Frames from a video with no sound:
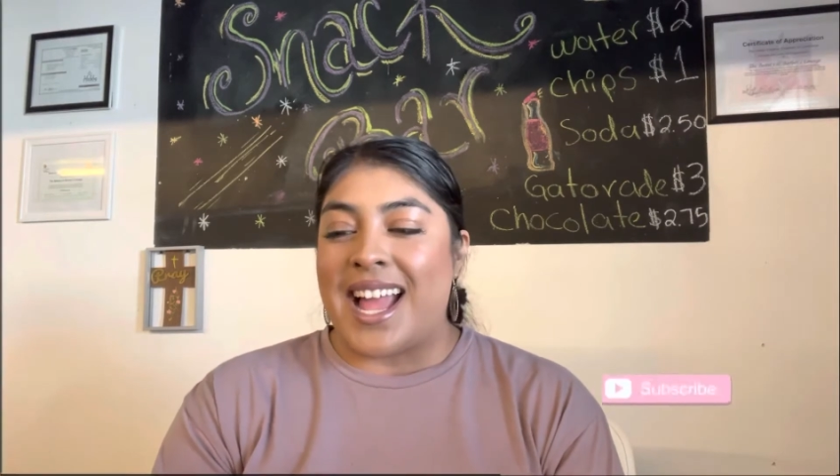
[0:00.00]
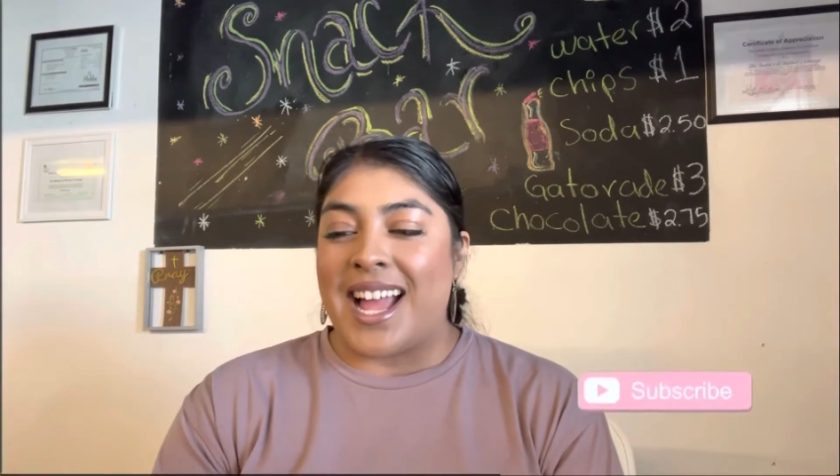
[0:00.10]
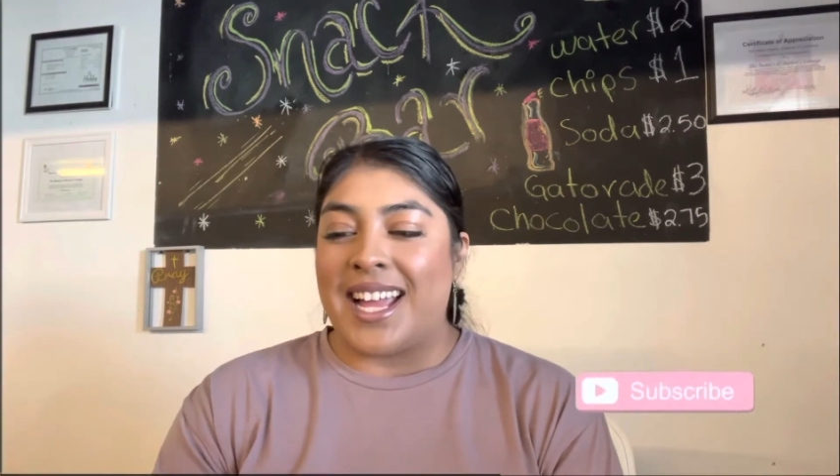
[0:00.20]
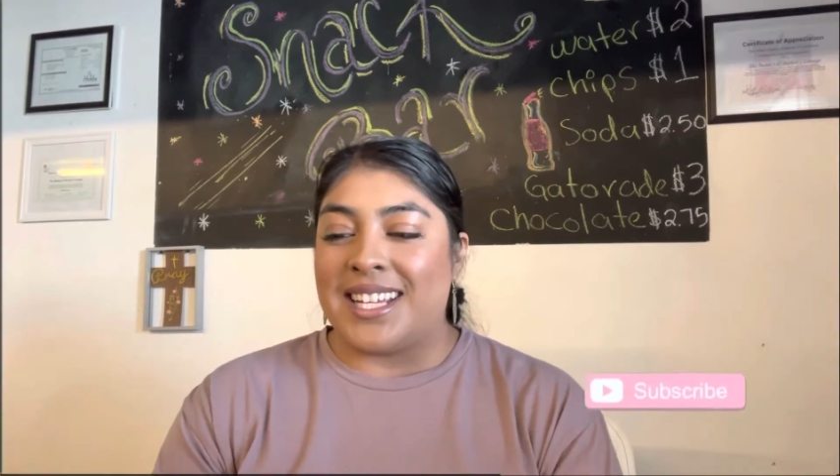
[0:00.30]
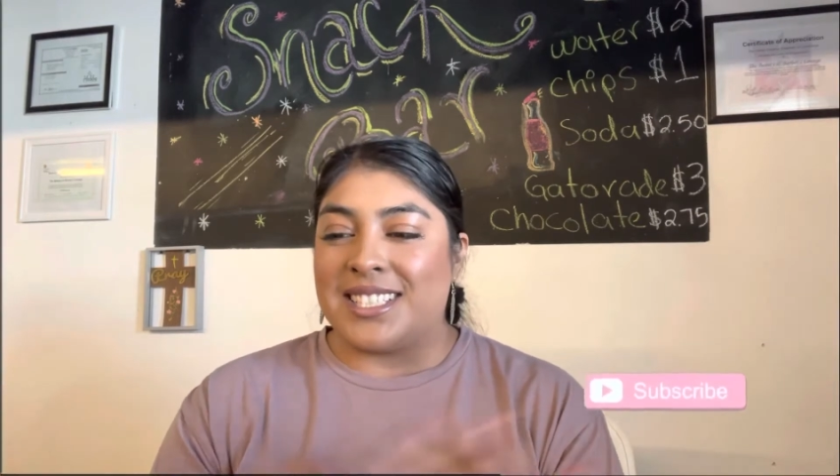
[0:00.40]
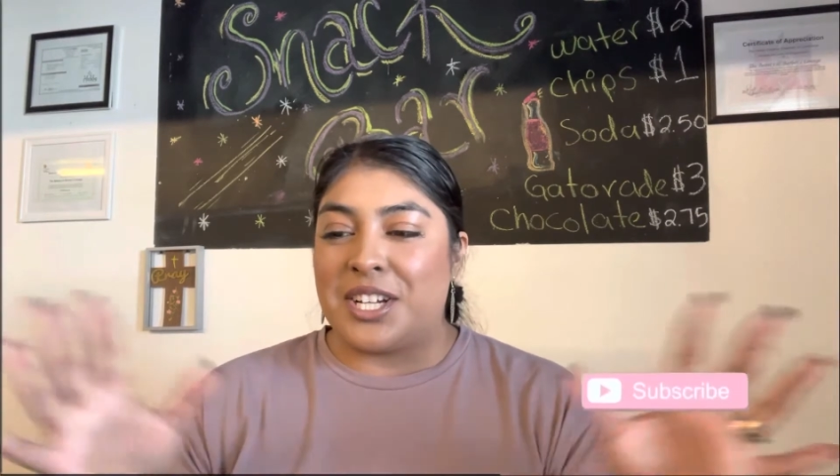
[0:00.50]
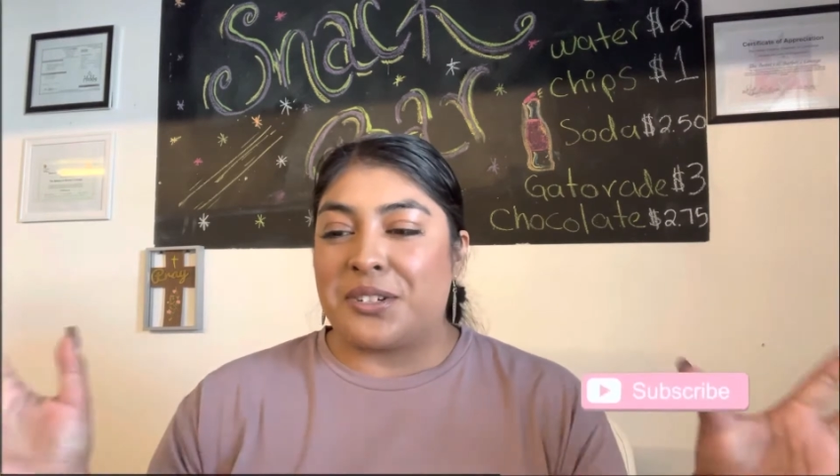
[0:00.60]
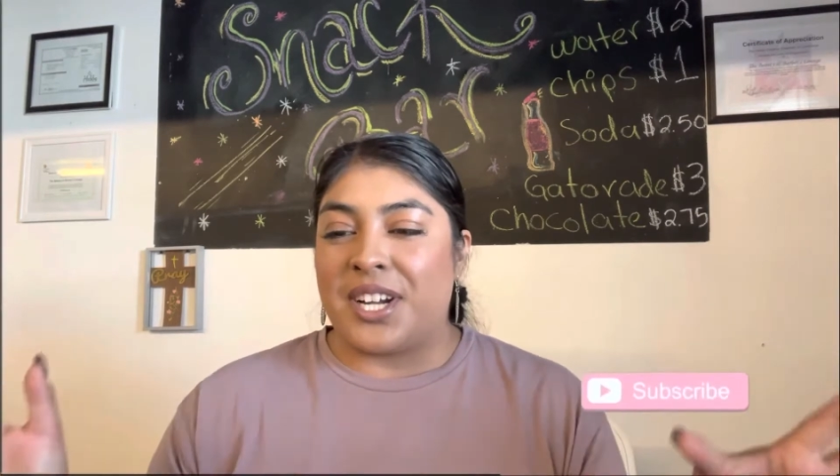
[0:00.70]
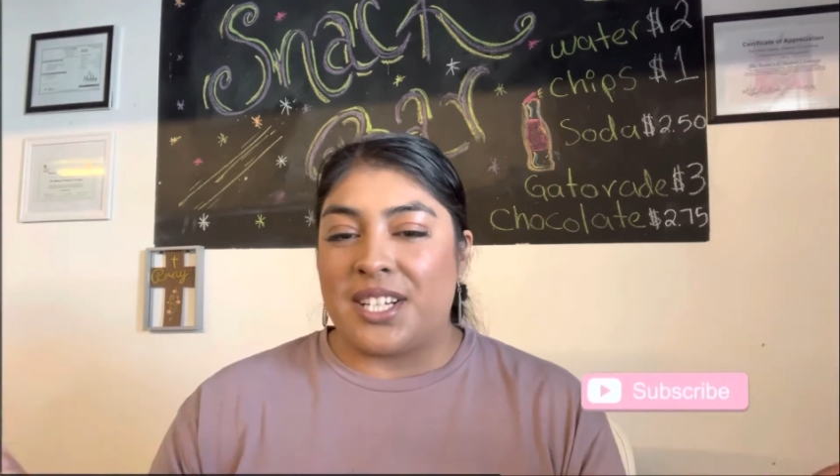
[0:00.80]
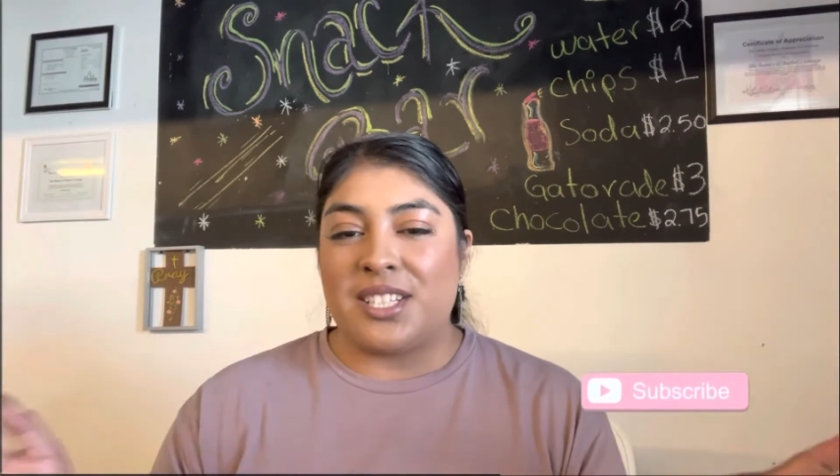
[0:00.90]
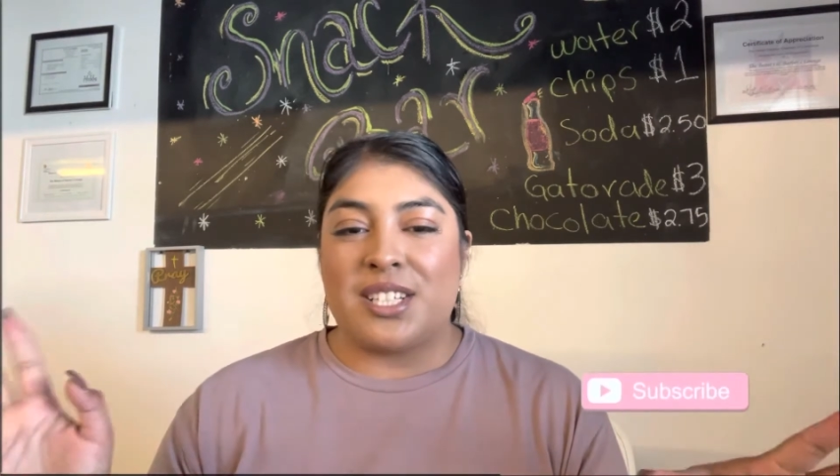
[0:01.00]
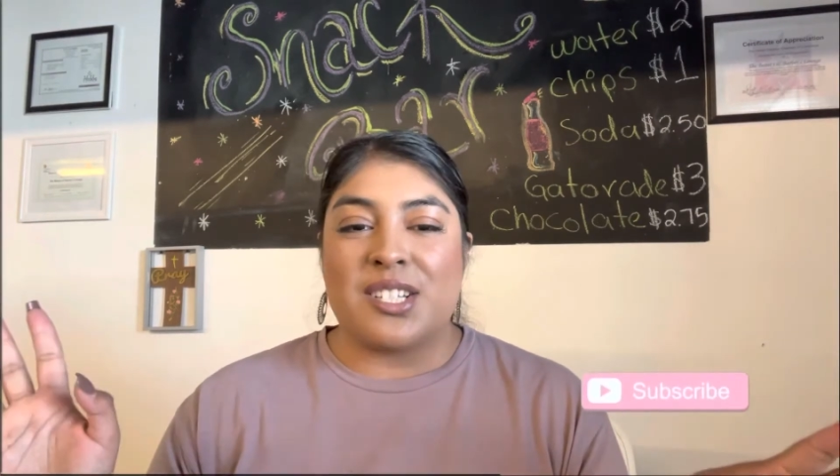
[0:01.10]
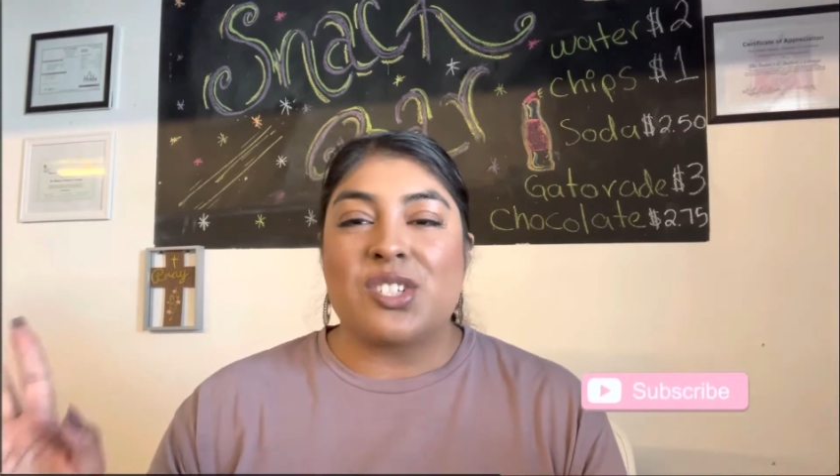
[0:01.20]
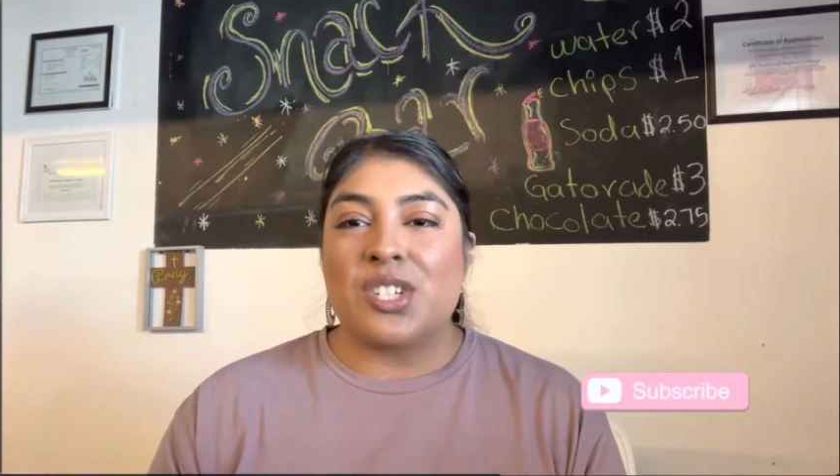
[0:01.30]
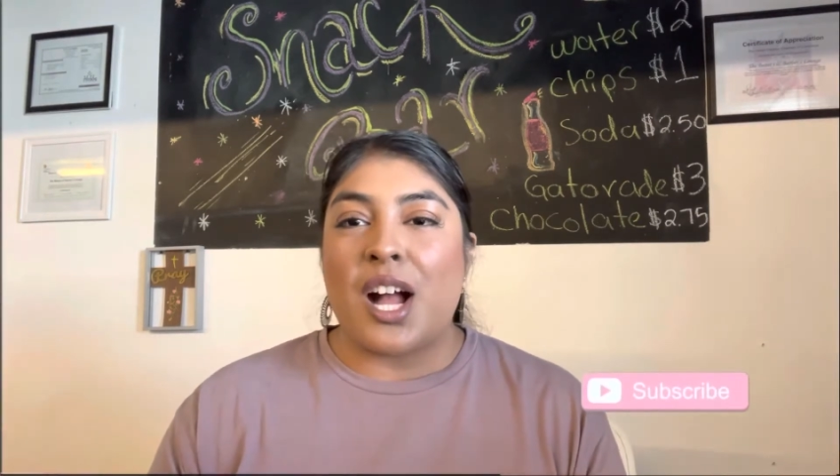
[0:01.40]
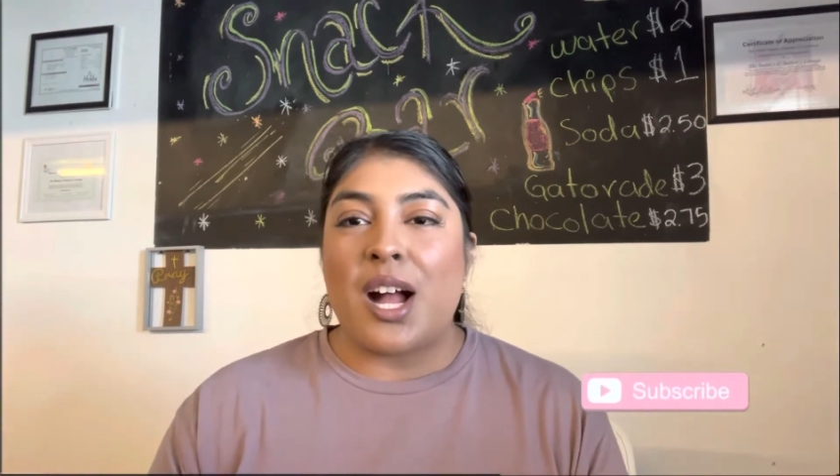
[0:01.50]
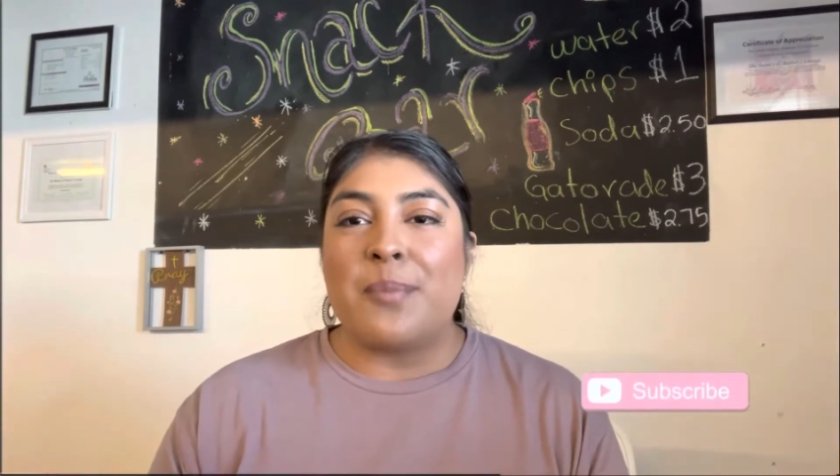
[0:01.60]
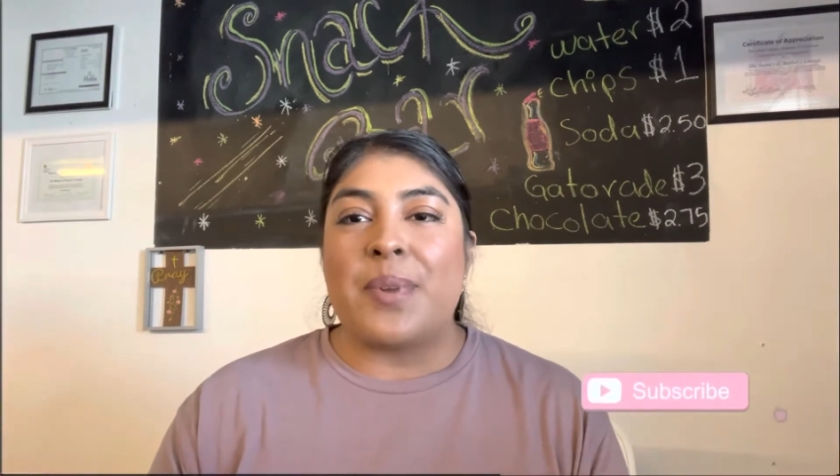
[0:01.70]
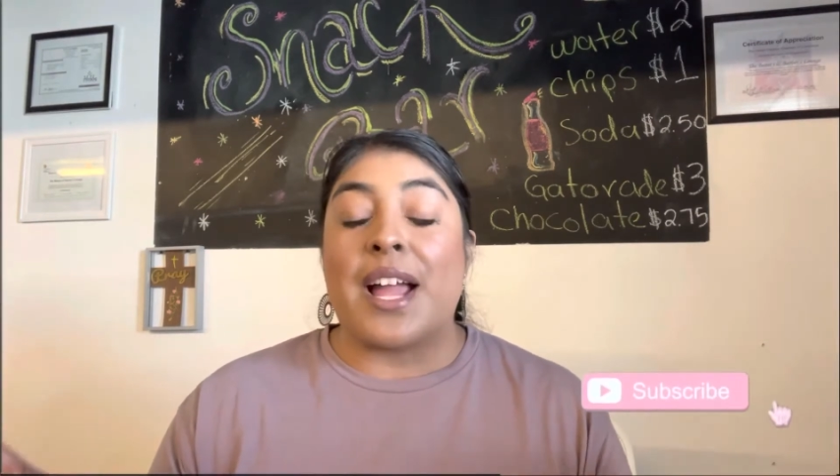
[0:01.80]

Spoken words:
I decorated the shop.